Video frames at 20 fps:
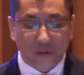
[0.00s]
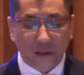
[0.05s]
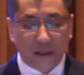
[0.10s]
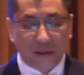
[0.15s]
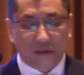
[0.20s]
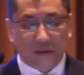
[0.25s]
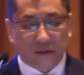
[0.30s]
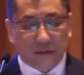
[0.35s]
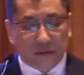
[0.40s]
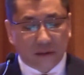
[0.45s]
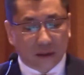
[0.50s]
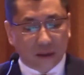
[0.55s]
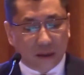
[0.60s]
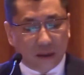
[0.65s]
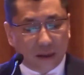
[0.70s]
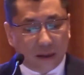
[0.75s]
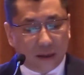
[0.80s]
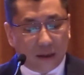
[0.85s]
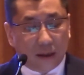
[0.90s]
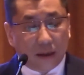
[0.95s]
things
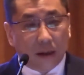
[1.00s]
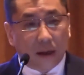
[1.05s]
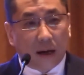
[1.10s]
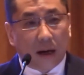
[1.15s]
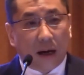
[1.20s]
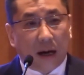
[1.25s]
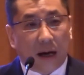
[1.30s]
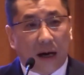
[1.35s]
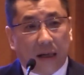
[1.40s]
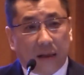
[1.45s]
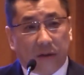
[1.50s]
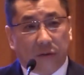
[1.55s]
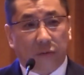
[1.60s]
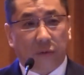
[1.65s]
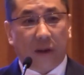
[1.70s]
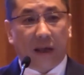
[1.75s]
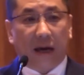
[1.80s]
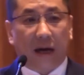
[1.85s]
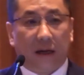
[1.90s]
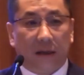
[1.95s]
are the
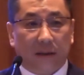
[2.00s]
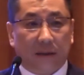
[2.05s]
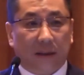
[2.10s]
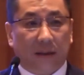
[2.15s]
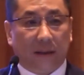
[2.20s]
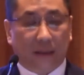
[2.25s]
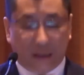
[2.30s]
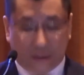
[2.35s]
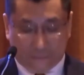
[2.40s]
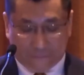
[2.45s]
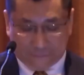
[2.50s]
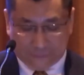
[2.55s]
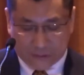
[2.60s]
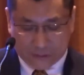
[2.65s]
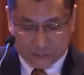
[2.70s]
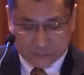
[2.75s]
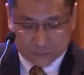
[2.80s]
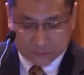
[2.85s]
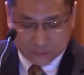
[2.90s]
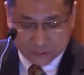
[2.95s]
reality in the
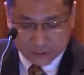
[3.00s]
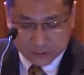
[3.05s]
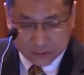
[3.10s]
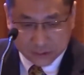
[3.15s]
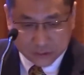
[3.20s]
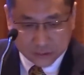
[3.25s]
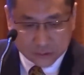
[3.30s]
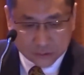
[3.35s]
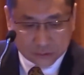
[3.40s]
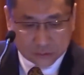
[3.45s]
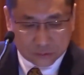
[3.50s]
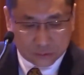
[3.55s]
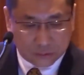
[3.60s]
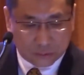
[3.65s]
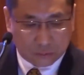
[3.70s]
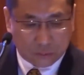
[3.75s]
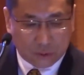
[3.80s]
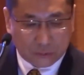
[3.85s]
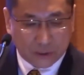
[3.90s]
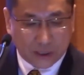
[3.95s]
field.
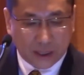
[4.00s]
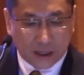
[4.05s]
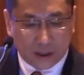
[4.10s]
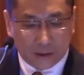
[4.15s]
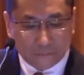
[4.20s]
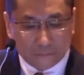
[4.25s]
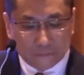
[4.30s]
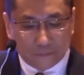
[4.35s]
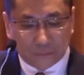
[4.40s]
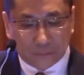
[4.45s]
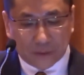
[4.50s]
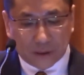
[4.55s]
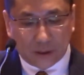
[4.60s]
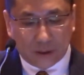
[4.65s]
So what we have